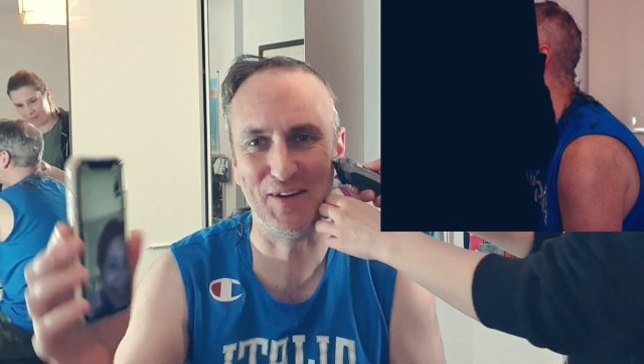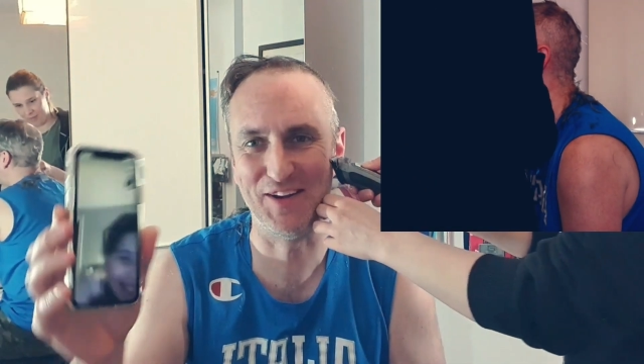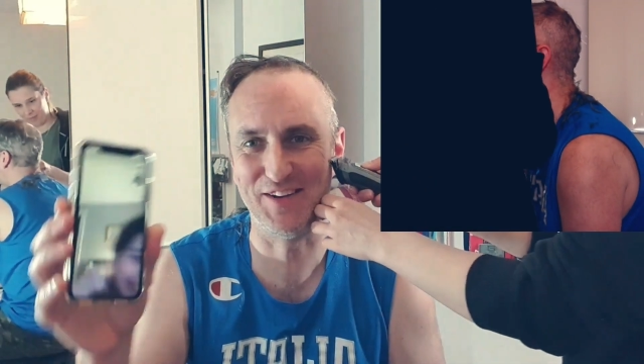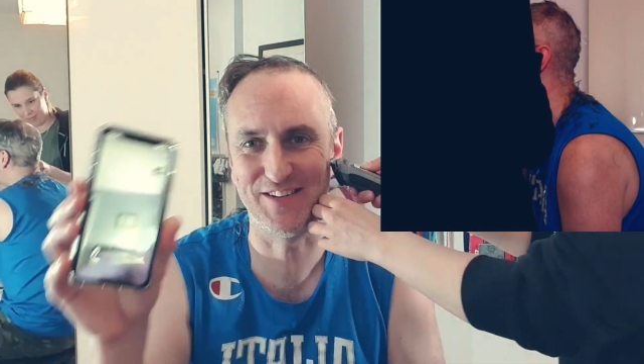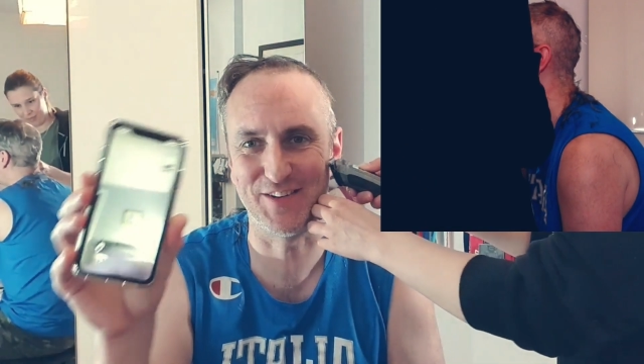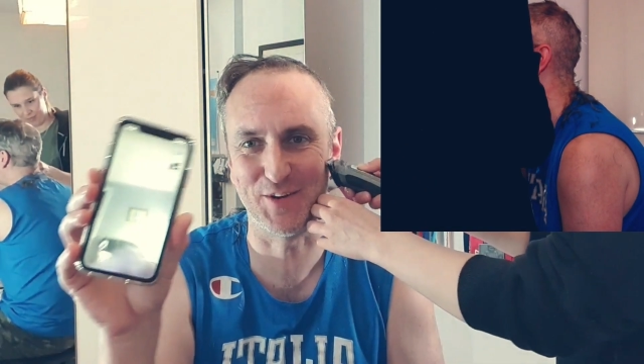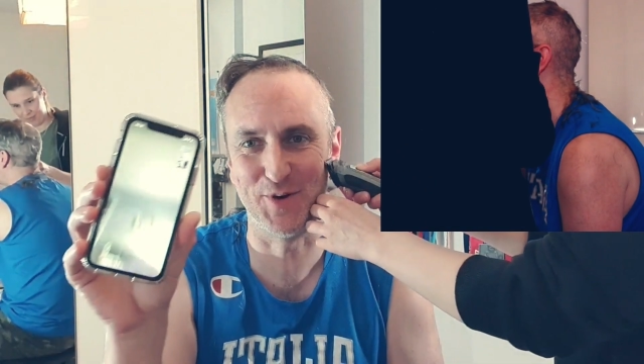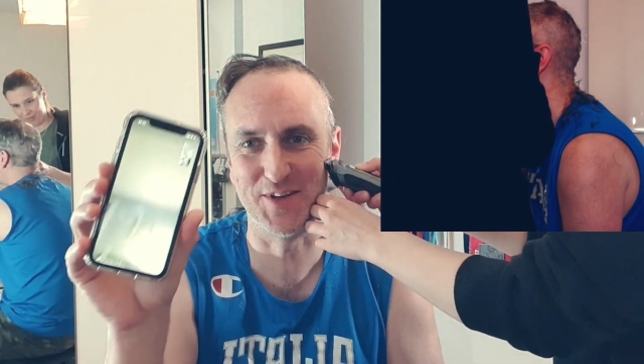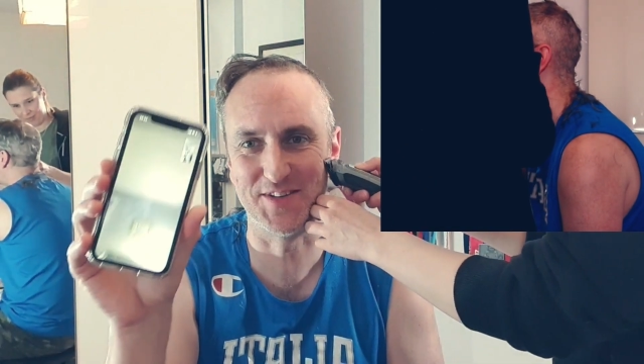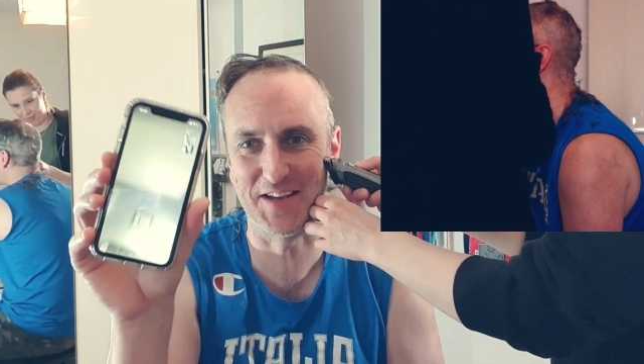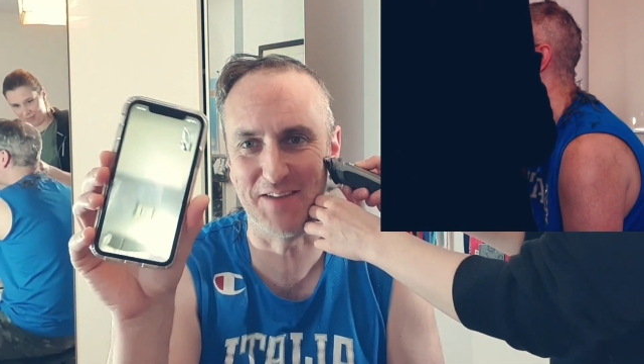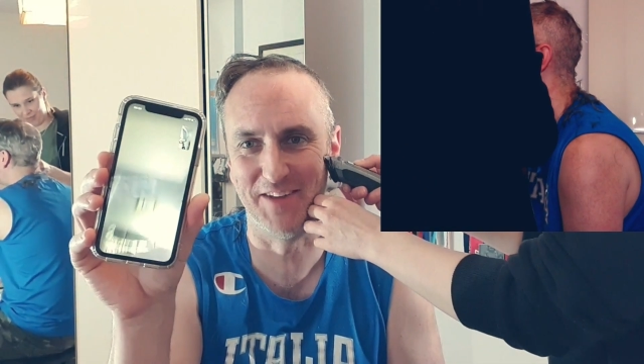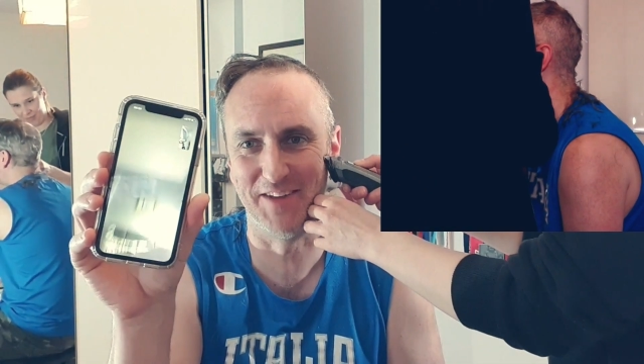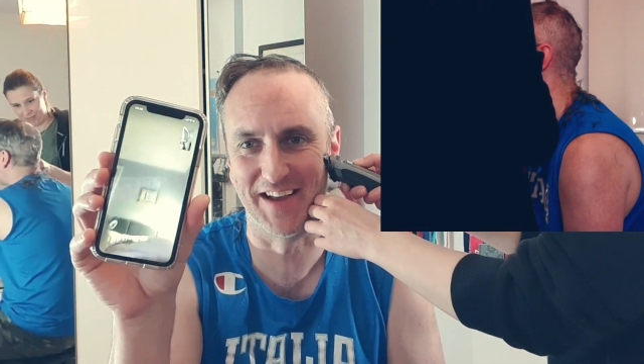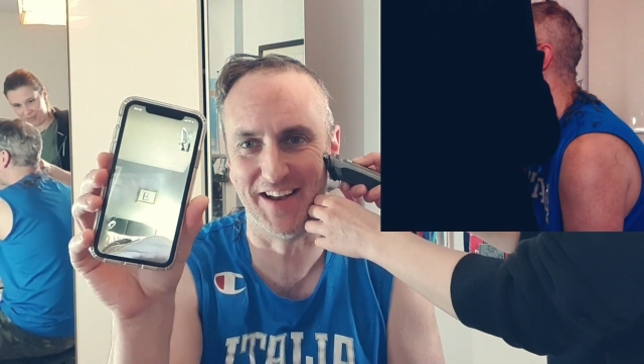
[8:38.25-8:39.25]
Do you want to
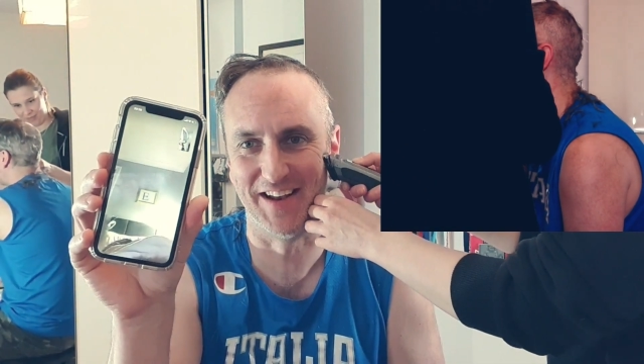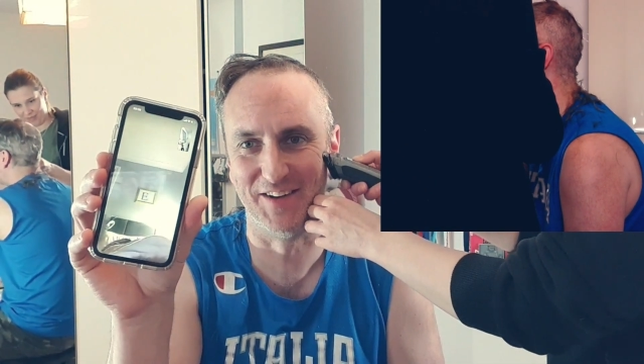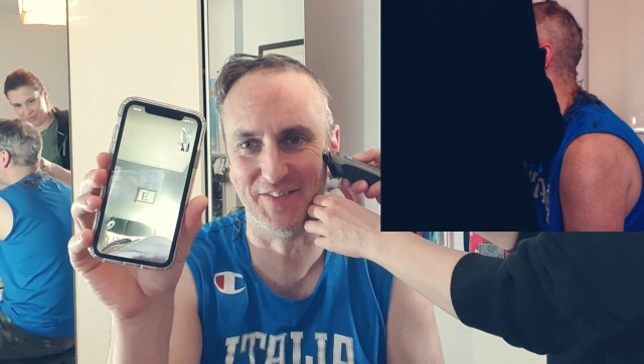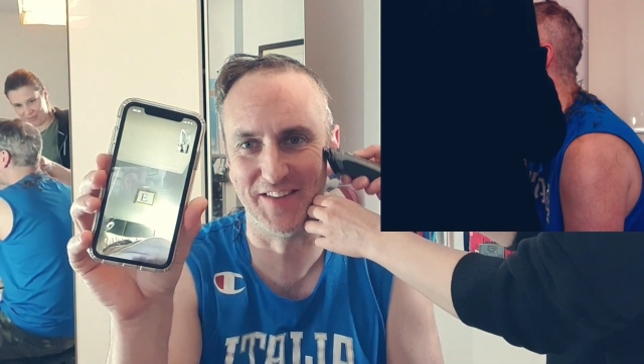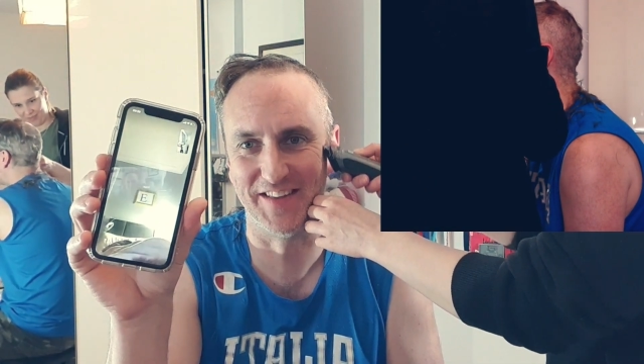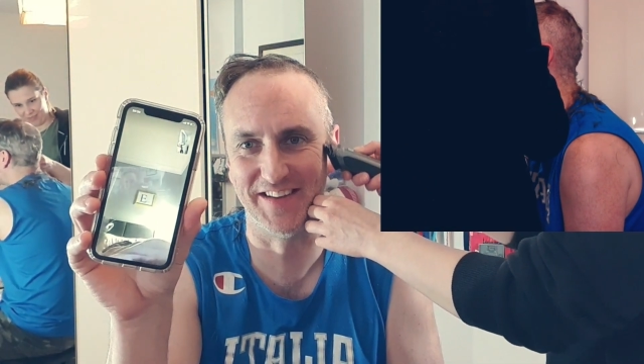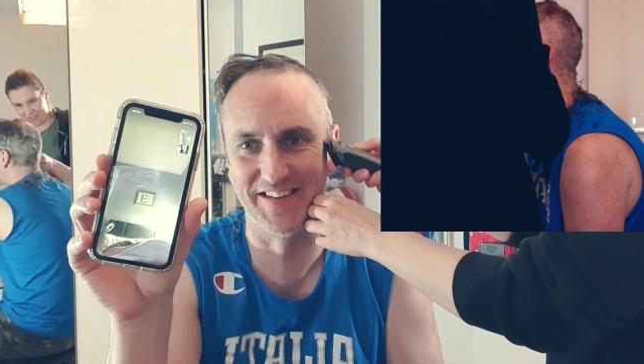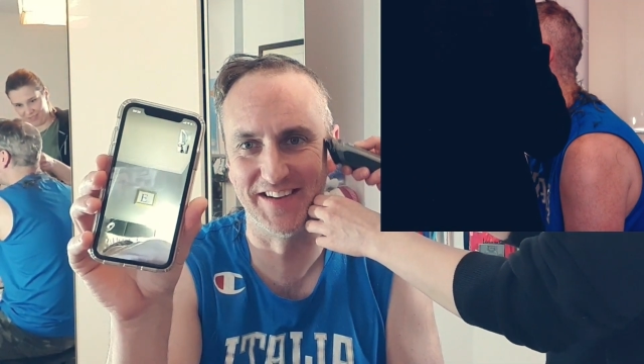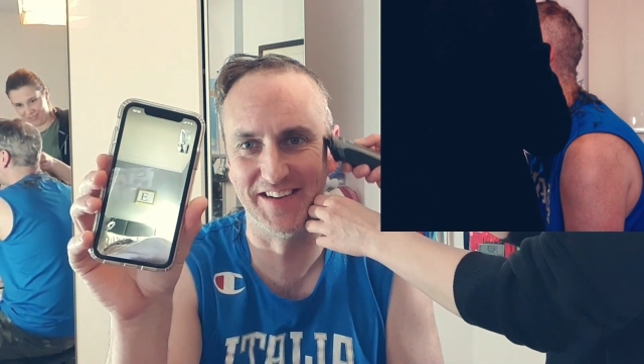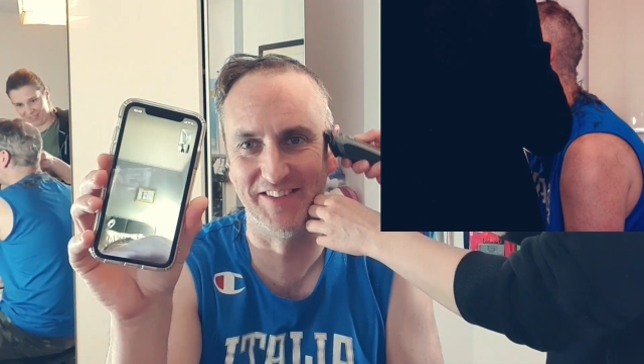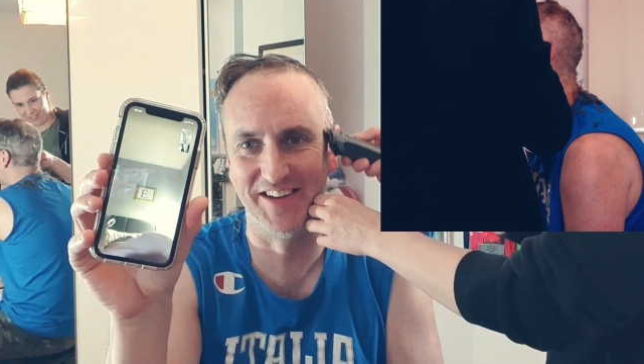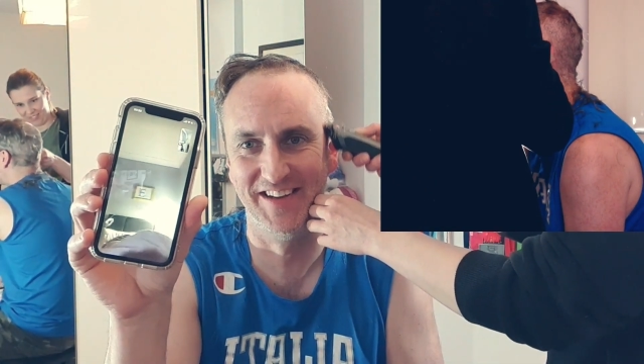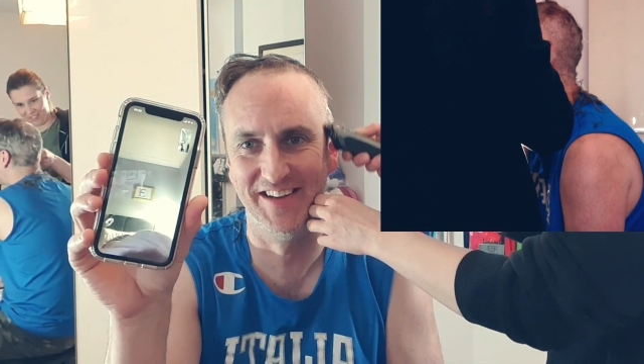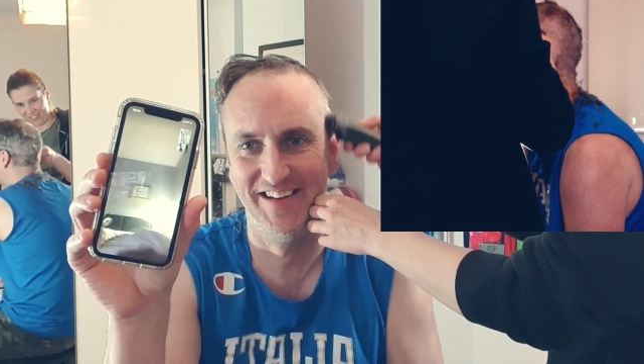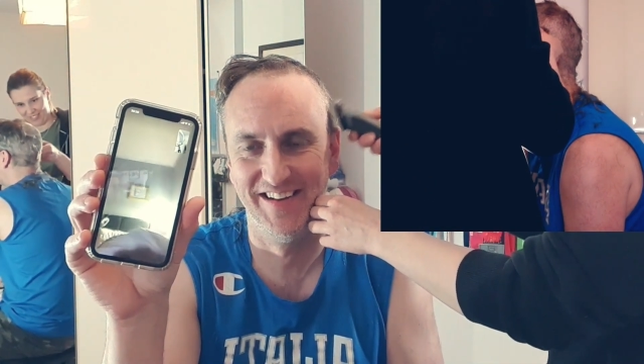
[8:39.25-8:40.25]
see me again after this,
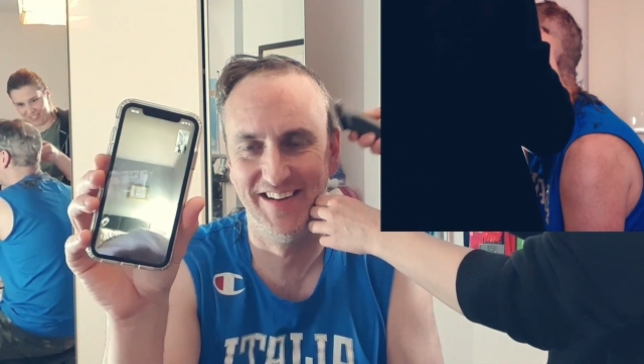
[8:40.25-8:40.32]
Evie?